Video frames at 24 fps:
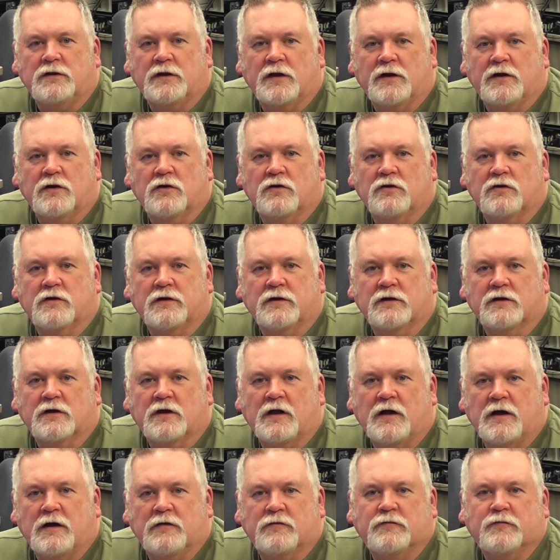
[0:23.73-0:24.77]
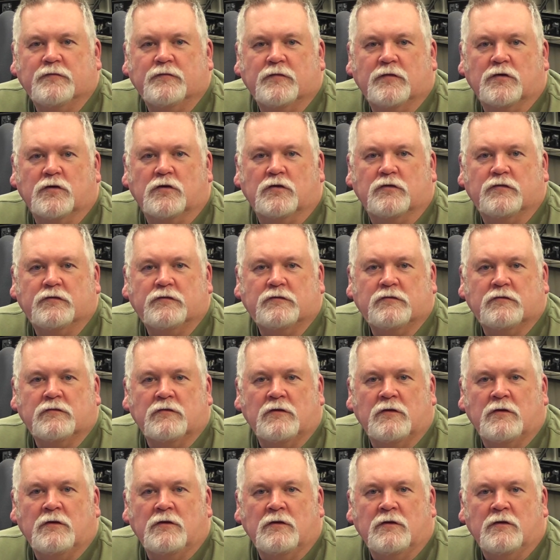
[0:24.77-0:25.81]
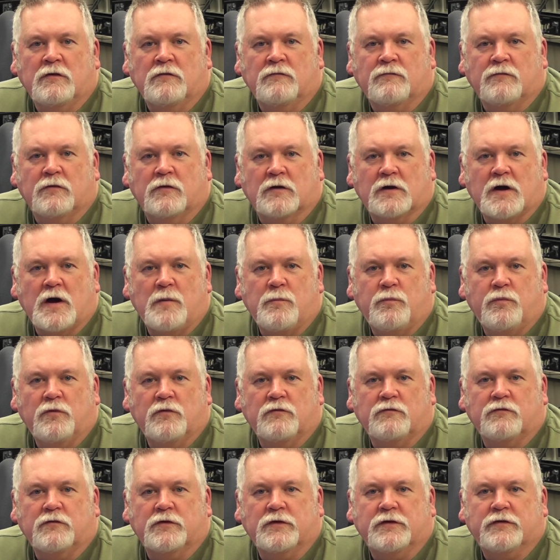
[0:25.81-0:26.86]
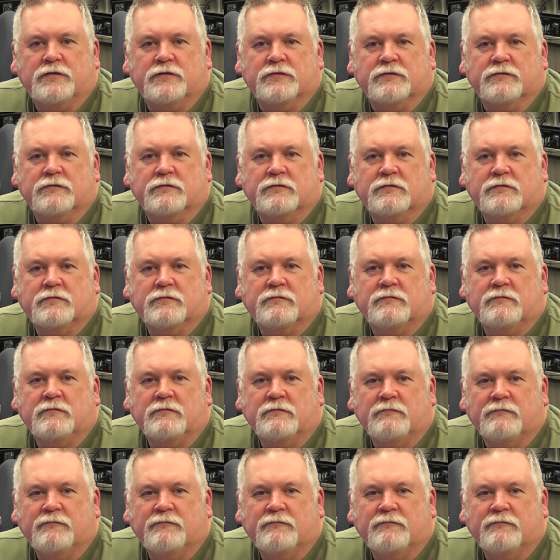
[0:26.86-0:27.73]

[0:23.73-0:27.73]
letter in class first for a couple of reasons.